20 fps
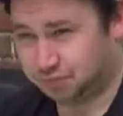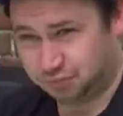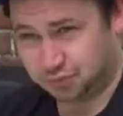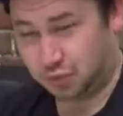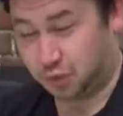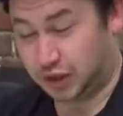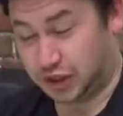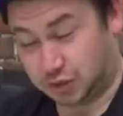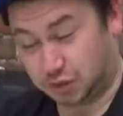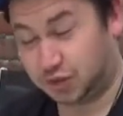
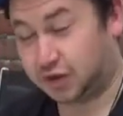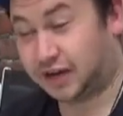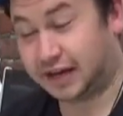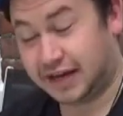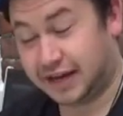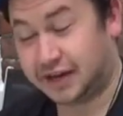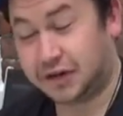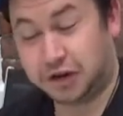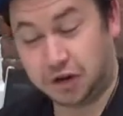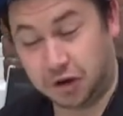which would
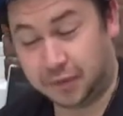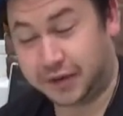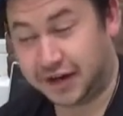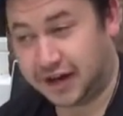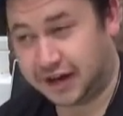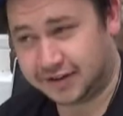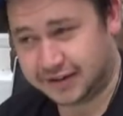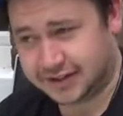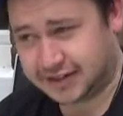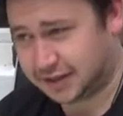later come in
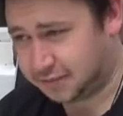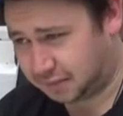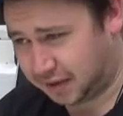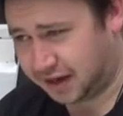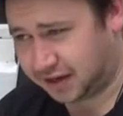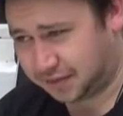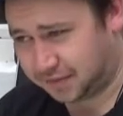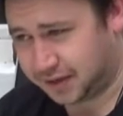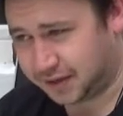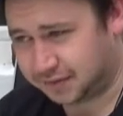handy in
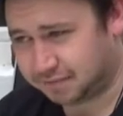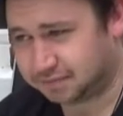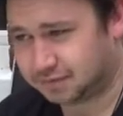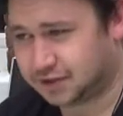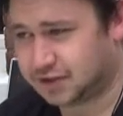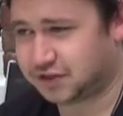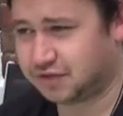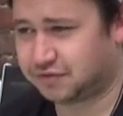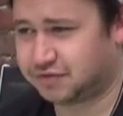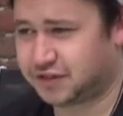pantomime,
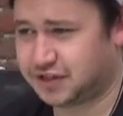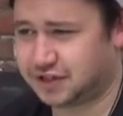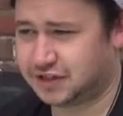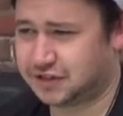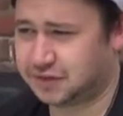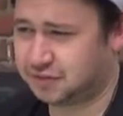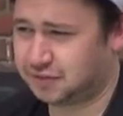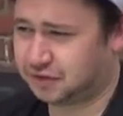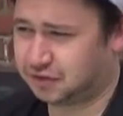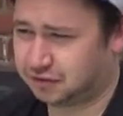because obviously you're
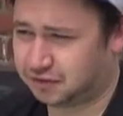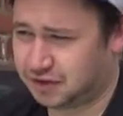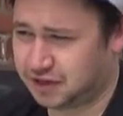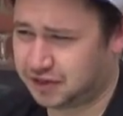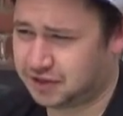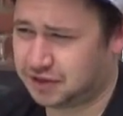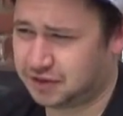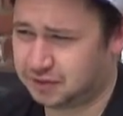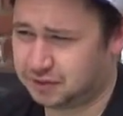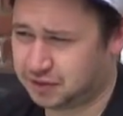doing
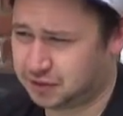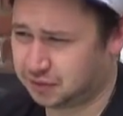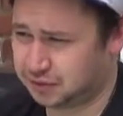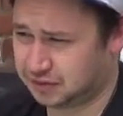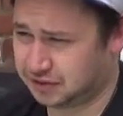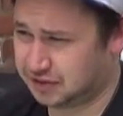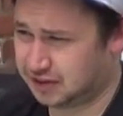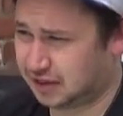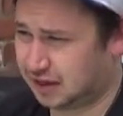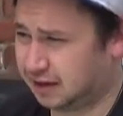2
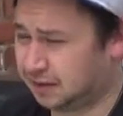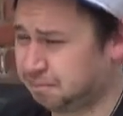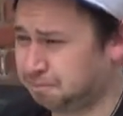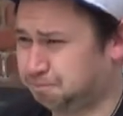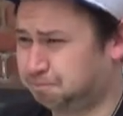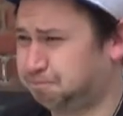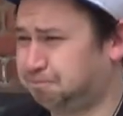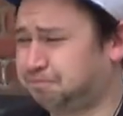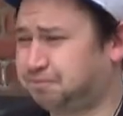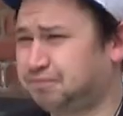shows a day.
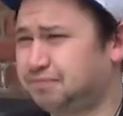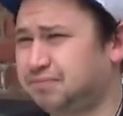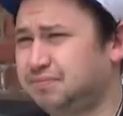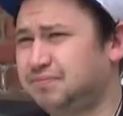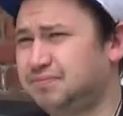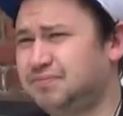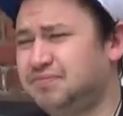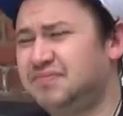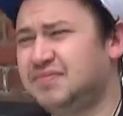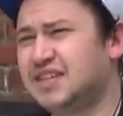
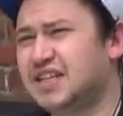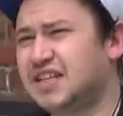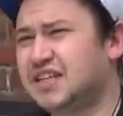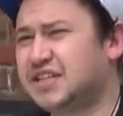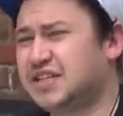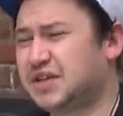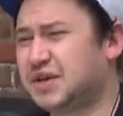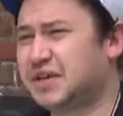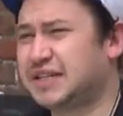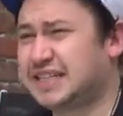
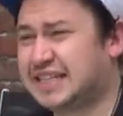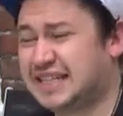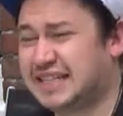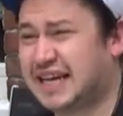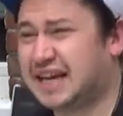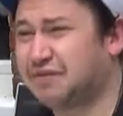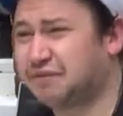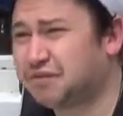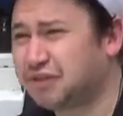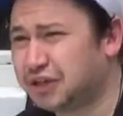So I did
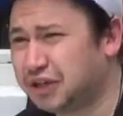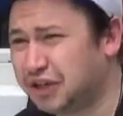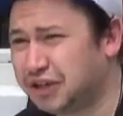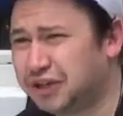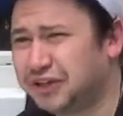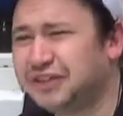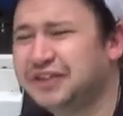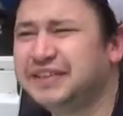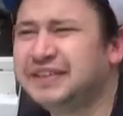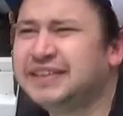that for a
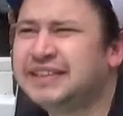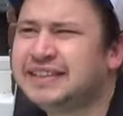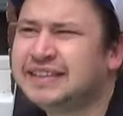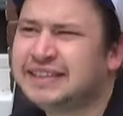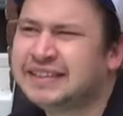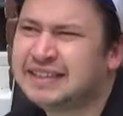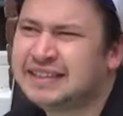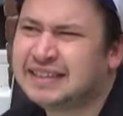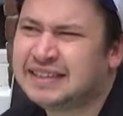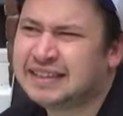year,
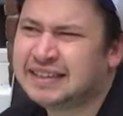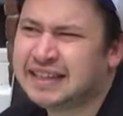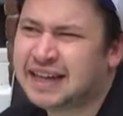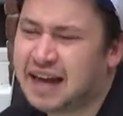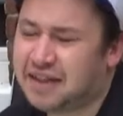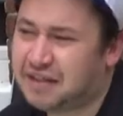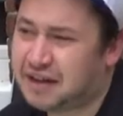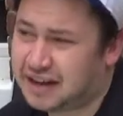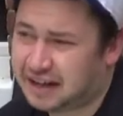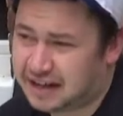
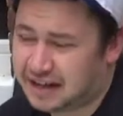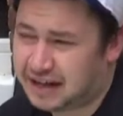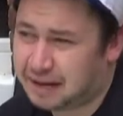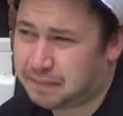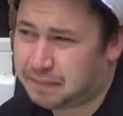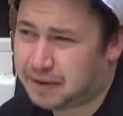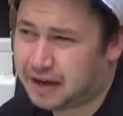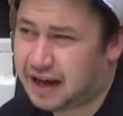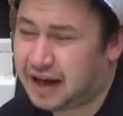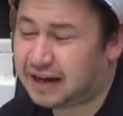and then I
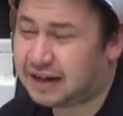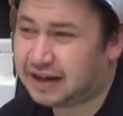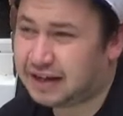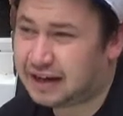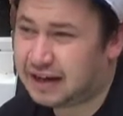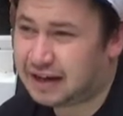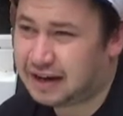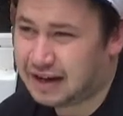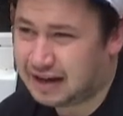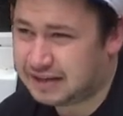came back and
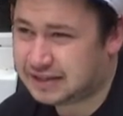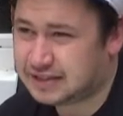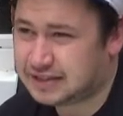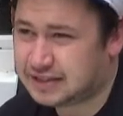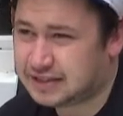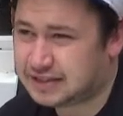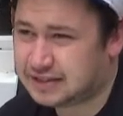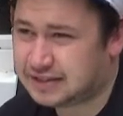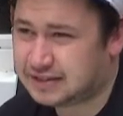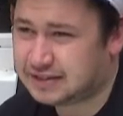I
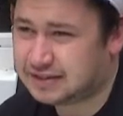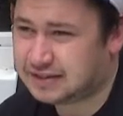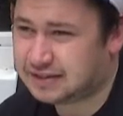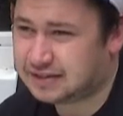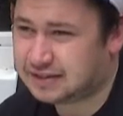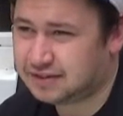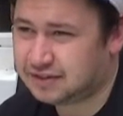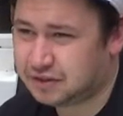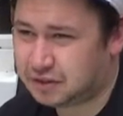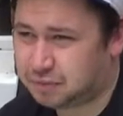landed
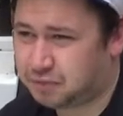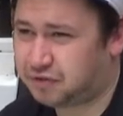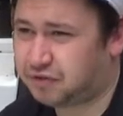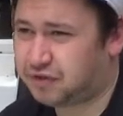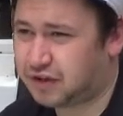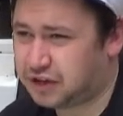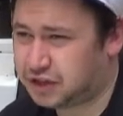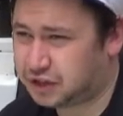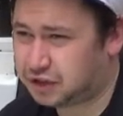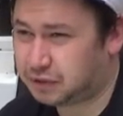the
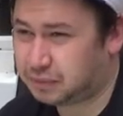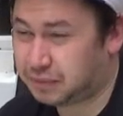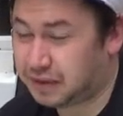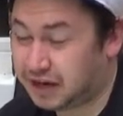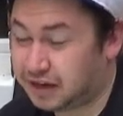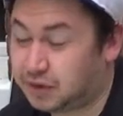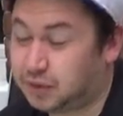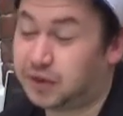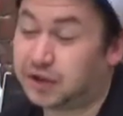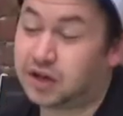professional
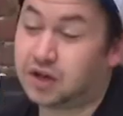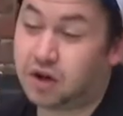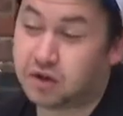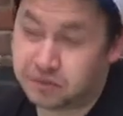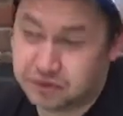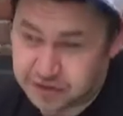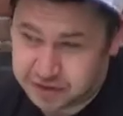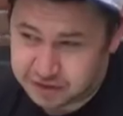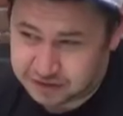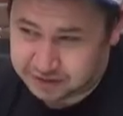panto at
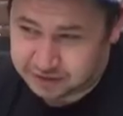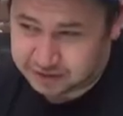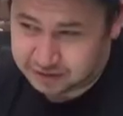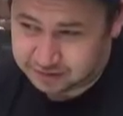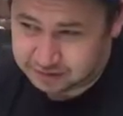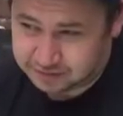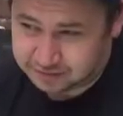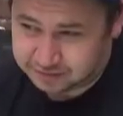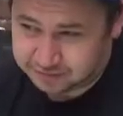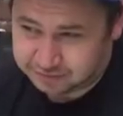Concert
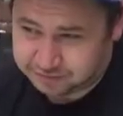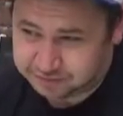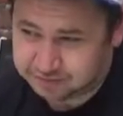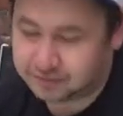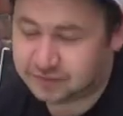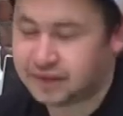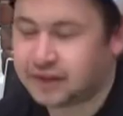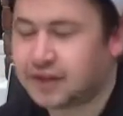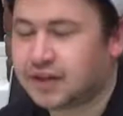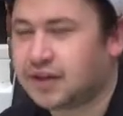
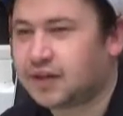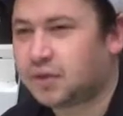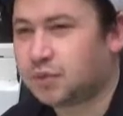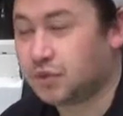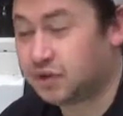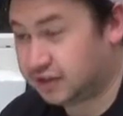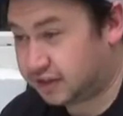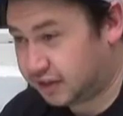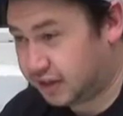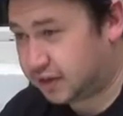
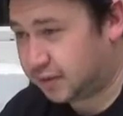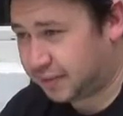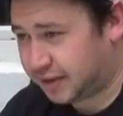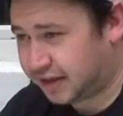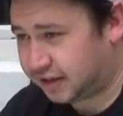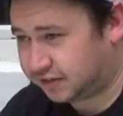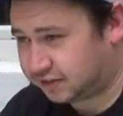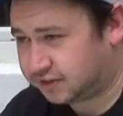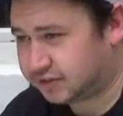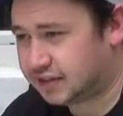with Leah
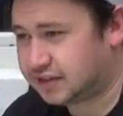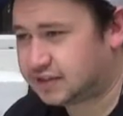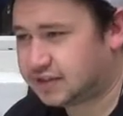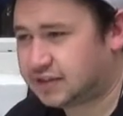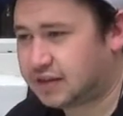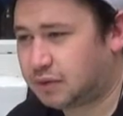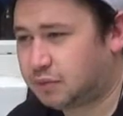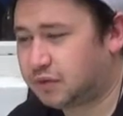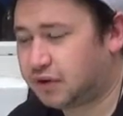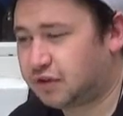Bell.
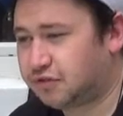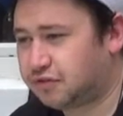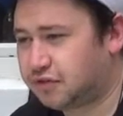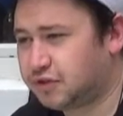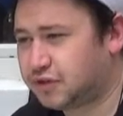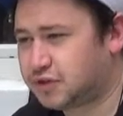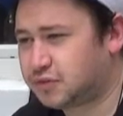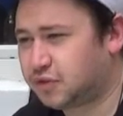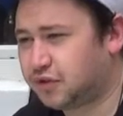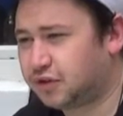That's when I
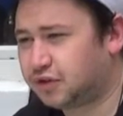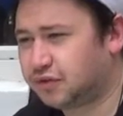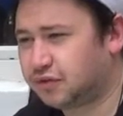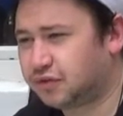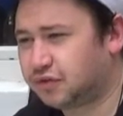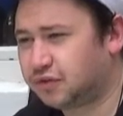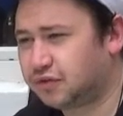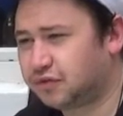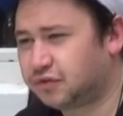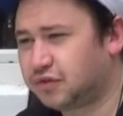first worked
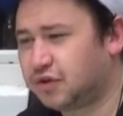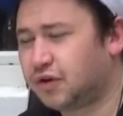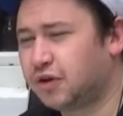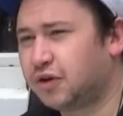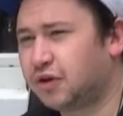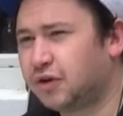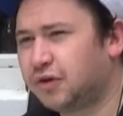for her.